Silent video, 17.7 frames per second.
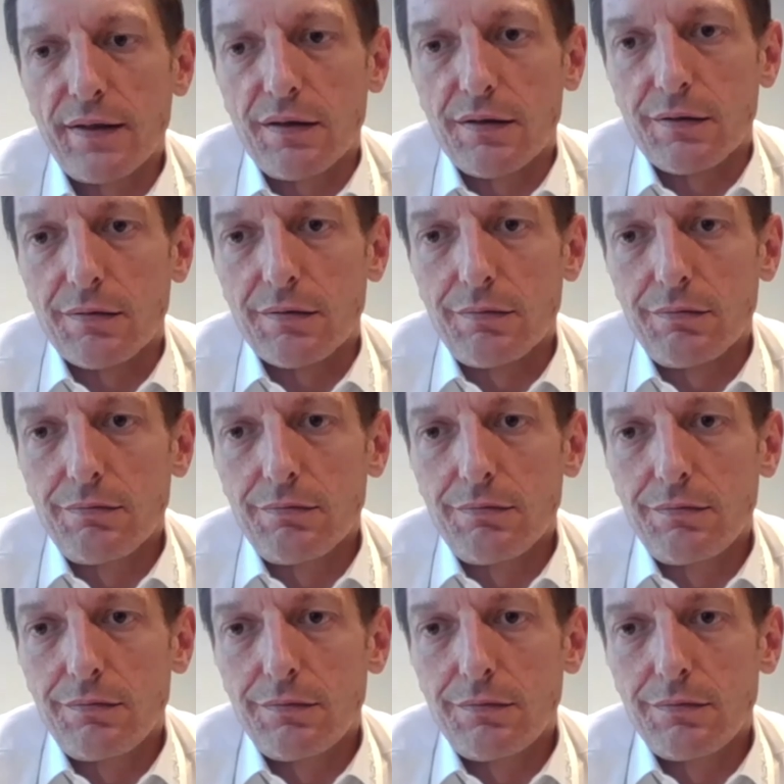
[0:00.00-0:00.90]
it.
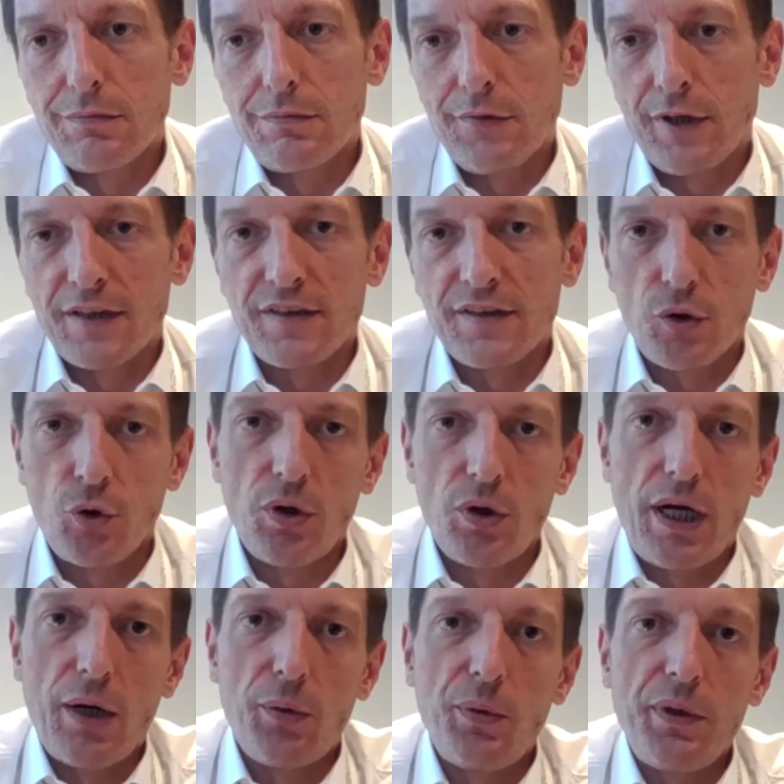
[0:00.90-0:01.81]
That's all
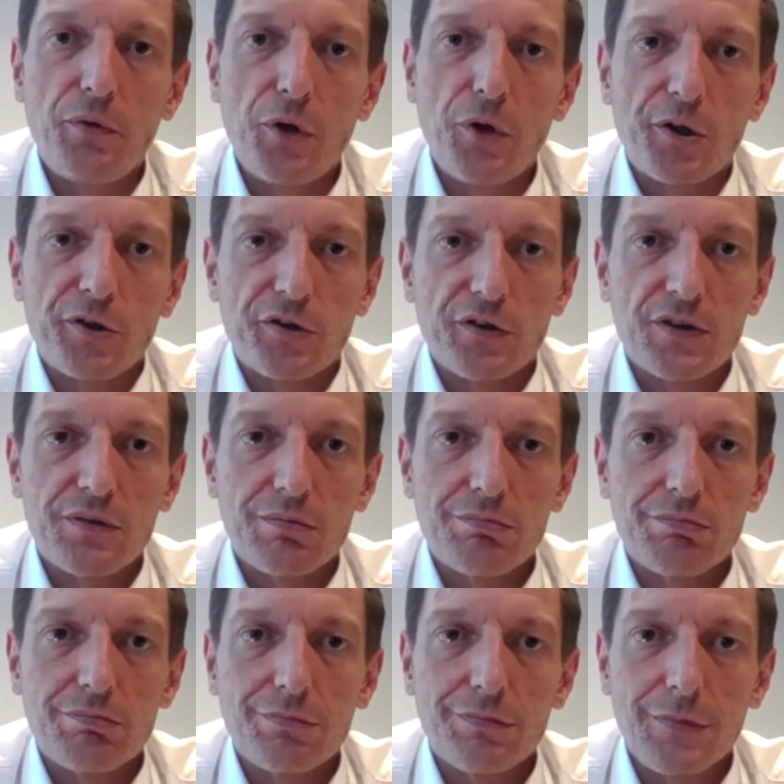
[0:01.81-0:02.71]
how it works.
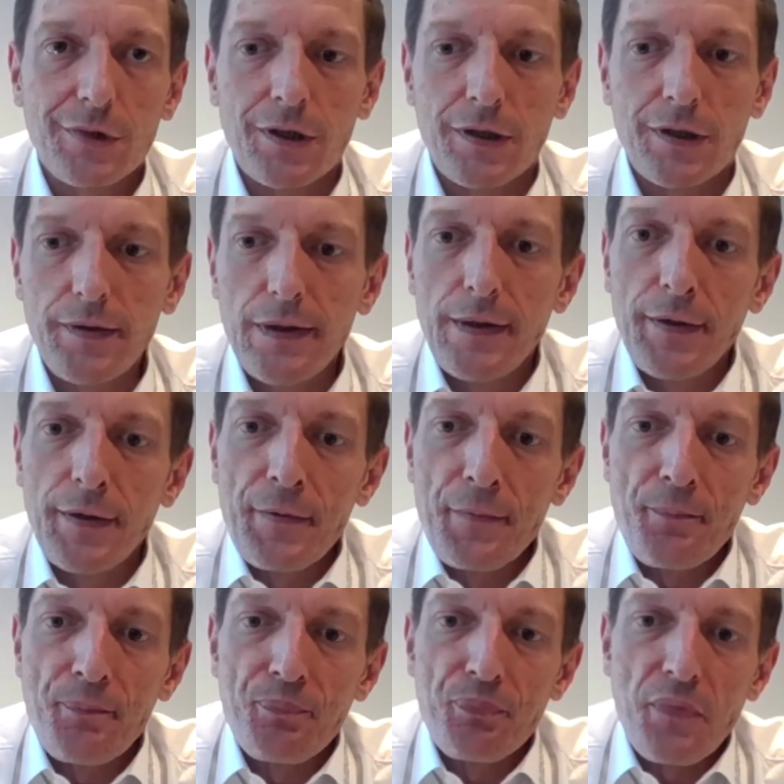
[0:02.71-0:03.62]
Yeah.
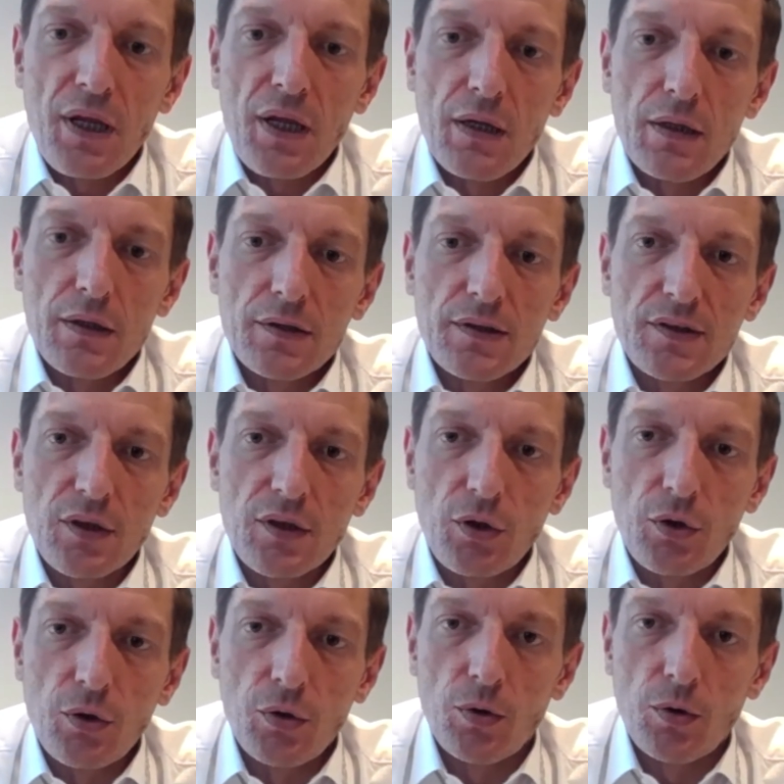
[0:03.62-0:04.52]

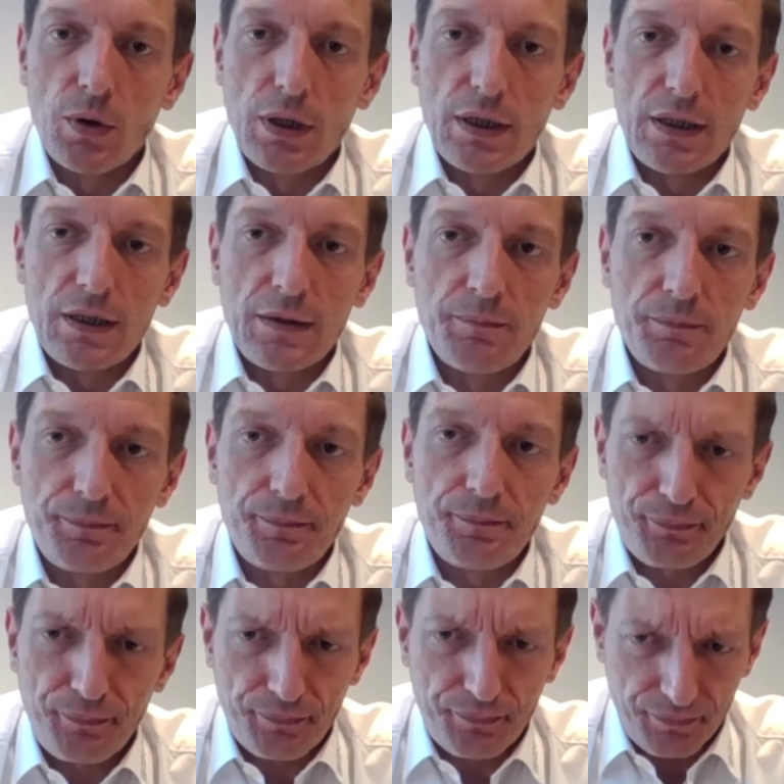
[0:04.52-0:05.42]
So, um,
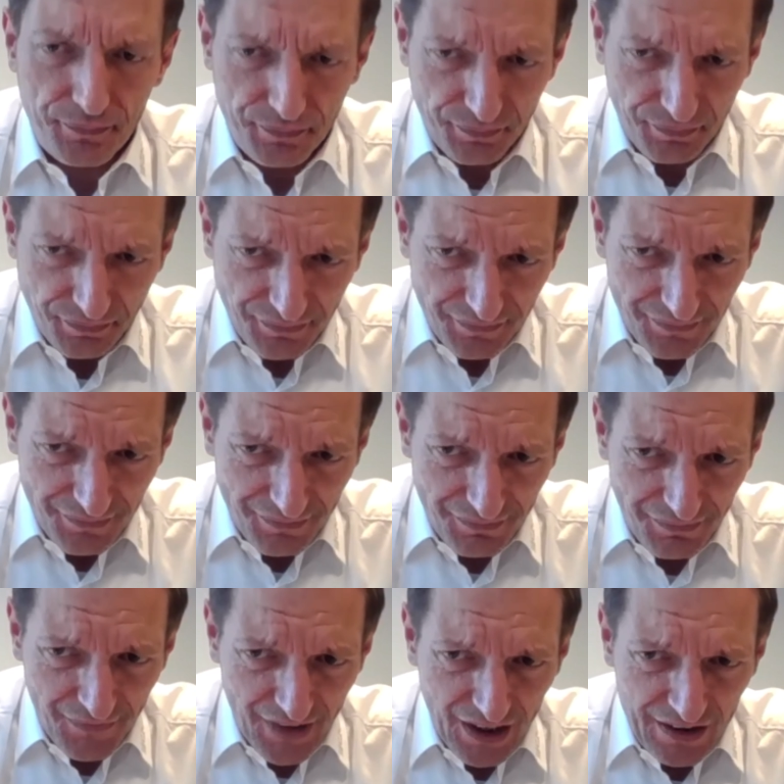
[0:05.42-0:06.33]

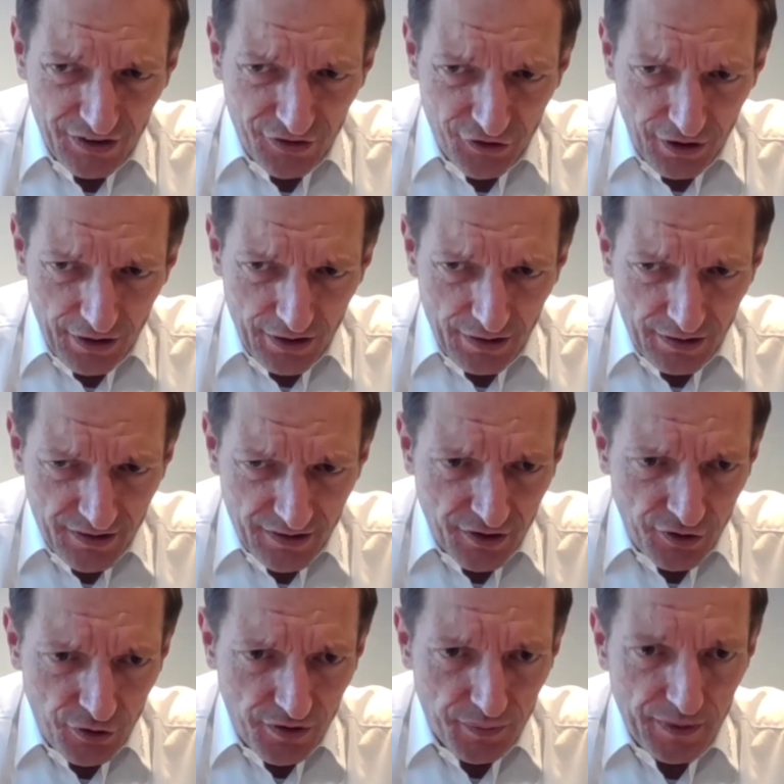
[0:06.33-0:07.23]

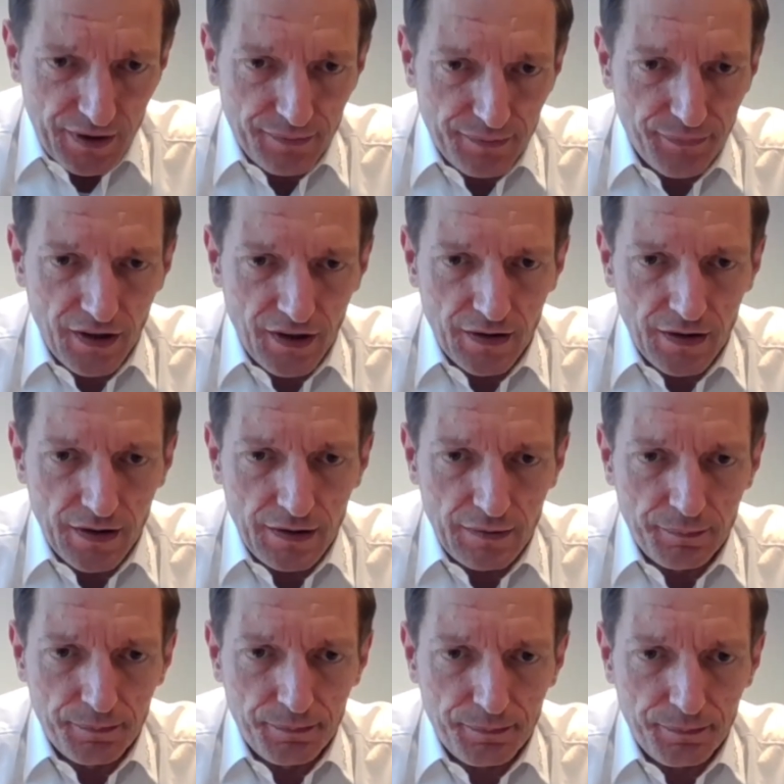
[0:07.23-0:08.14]
excuse me.
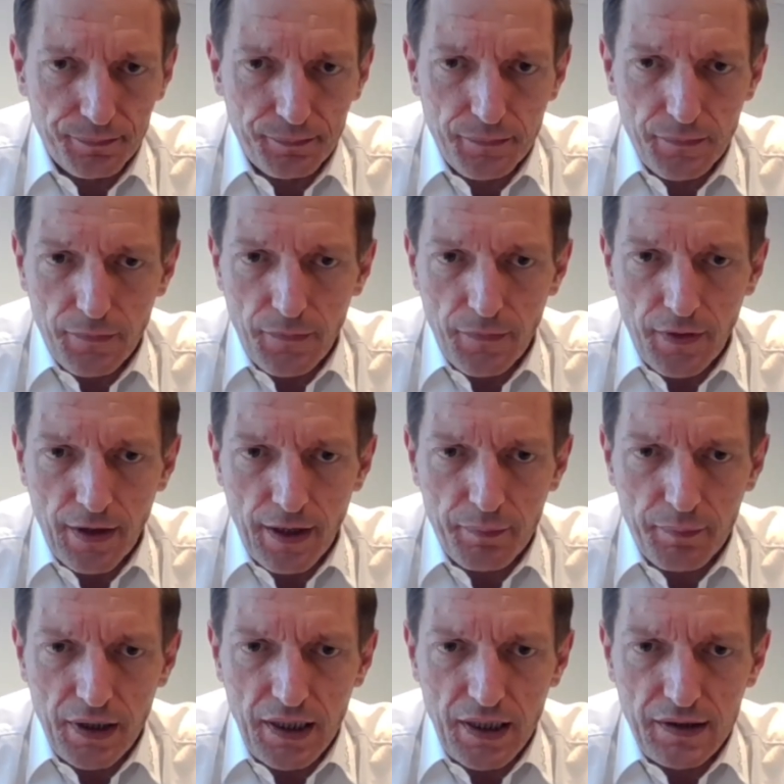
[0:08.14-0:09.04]
Um, that
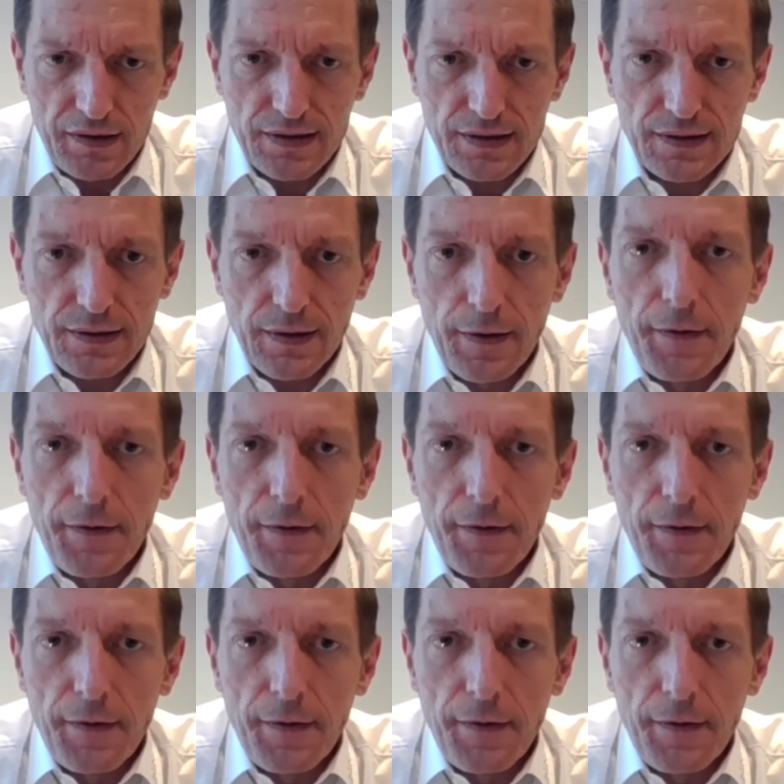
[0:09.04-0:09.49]
means